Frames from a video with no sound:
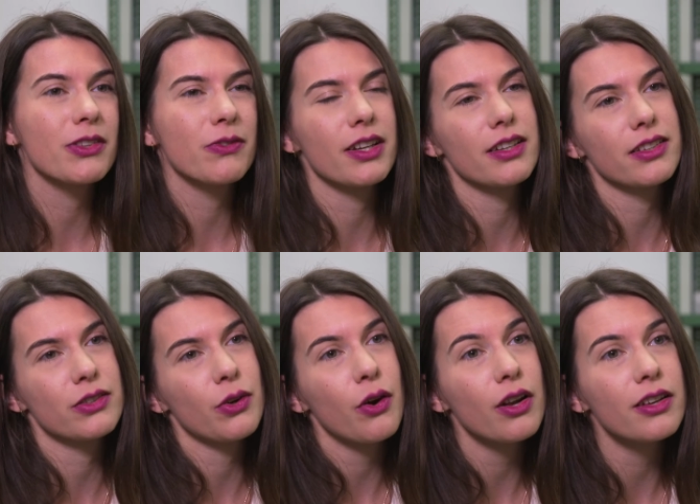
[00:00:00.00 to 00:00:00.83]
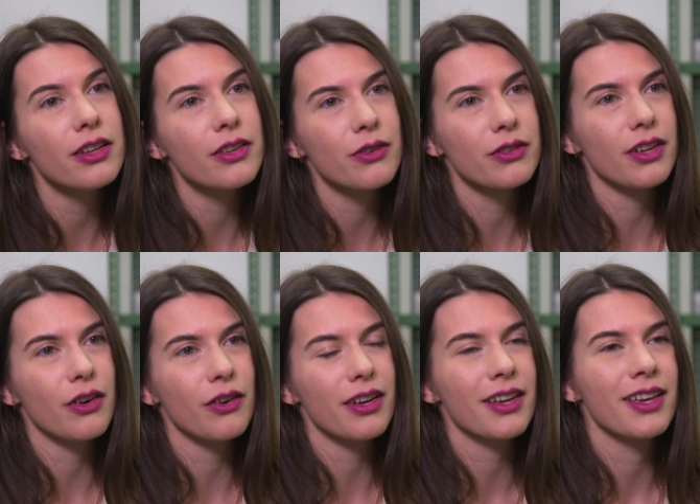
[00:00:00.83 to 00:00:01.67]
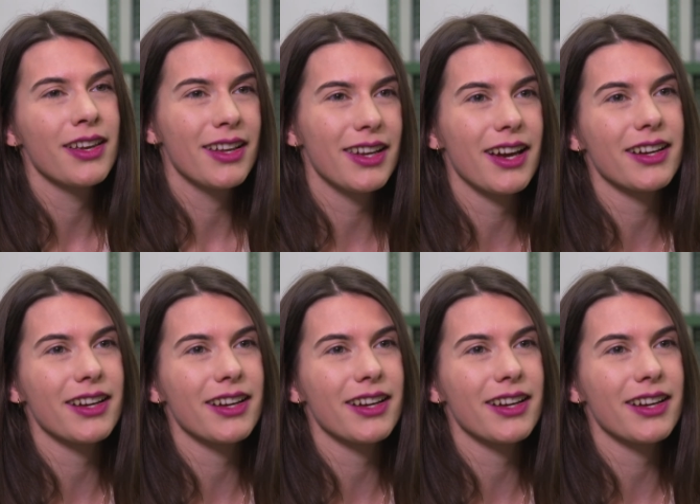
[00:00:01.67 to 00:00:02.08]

great and durable products out of it.